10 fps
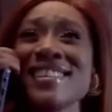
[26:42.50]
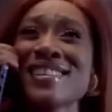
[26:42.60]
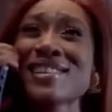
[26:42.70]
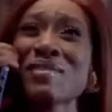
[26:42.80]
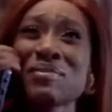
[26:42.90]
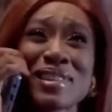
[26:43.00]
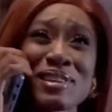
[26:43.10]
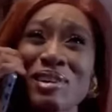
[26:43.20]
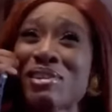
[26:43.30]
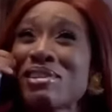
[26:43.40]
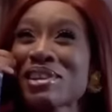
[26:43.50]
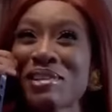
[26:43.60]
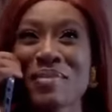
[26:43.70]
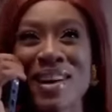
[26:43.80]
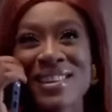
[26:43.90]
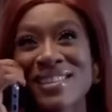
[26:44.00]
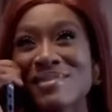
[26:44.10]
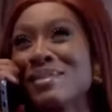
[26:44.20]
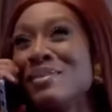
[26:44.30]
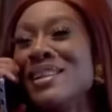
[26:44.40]
Can you stop with the cockroach
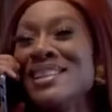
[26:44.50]
comparisons,